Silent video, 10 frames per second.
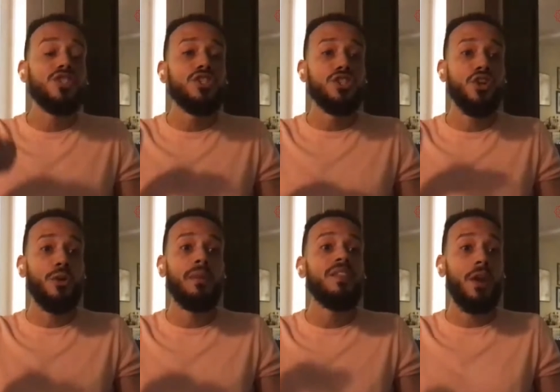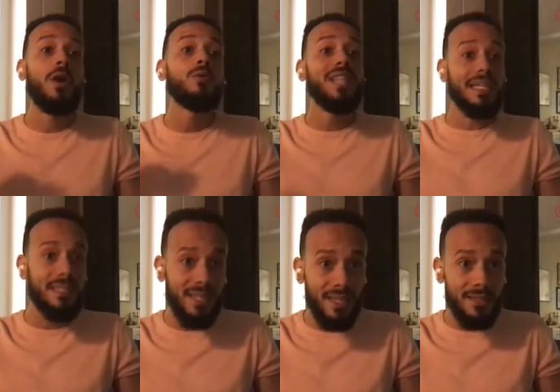to determine their own
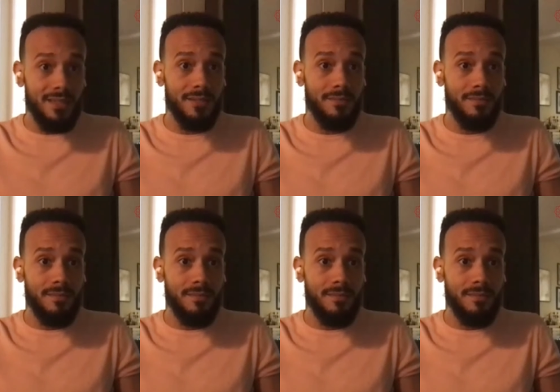destinies,